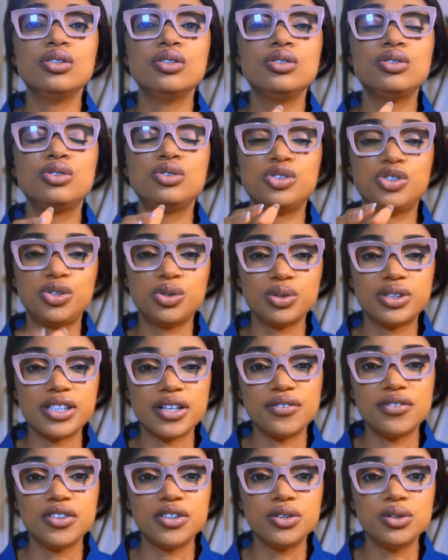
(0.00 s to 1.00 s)
to shoot a
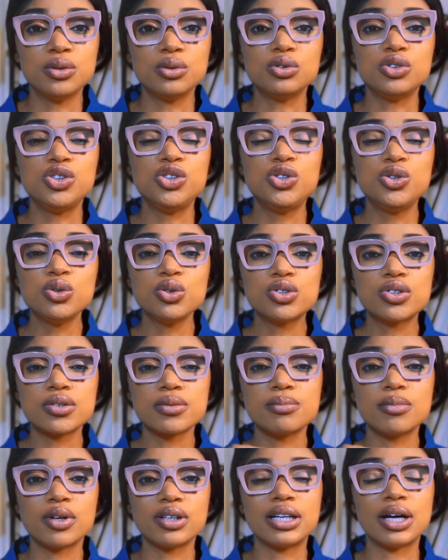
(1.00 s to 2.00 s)
video, shoot
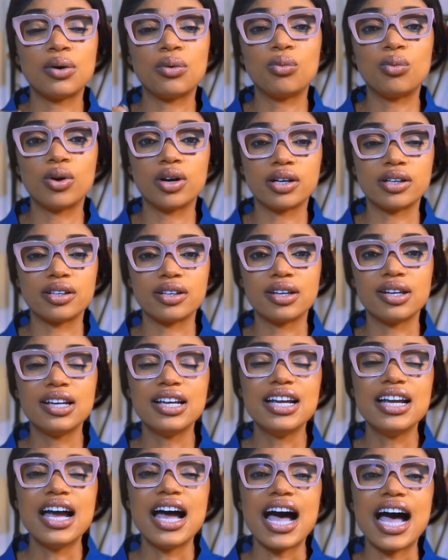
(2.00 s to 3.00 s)
more than one.
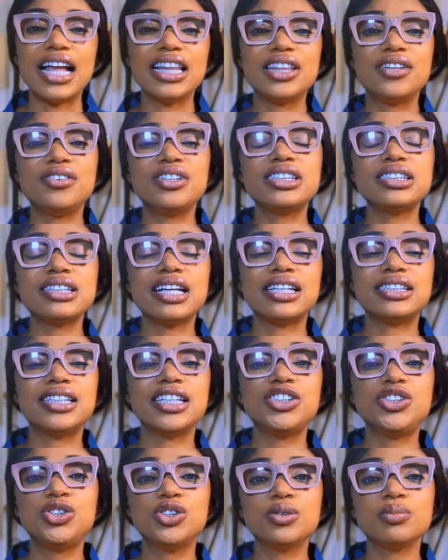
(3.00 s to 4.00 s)
And the reason I say
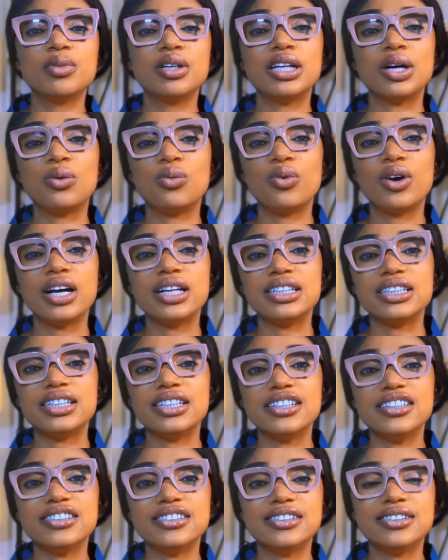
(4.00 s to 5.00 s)
shoot more than one
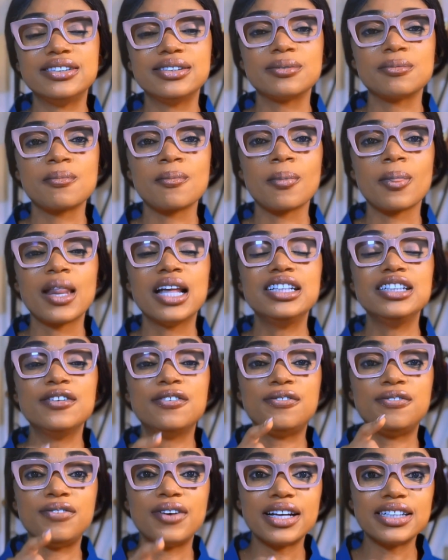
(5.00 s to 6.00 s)
is, the
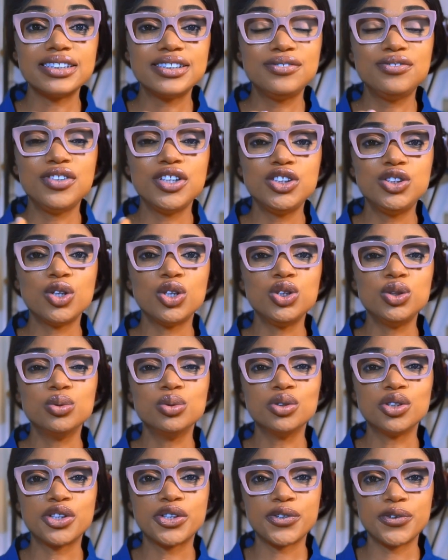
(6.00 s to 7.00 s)
first video you
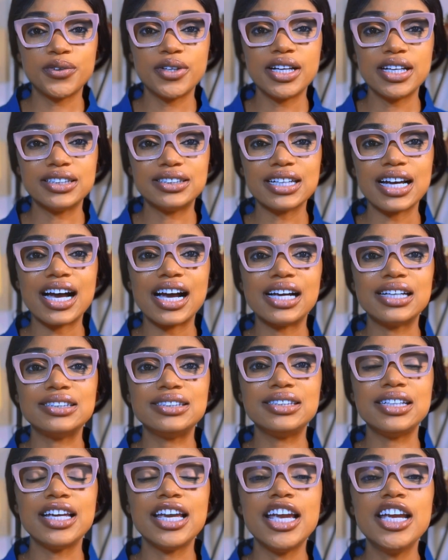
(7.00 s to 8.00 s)
will create
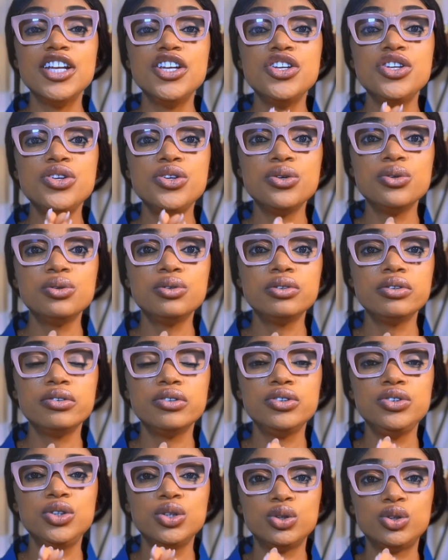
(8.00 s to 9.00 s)
as a new
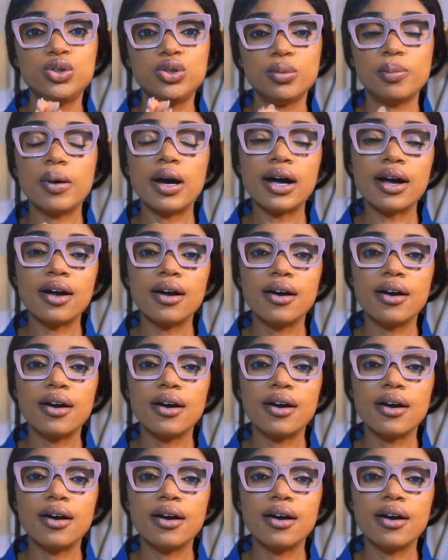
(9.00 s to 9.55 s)
YouTuber,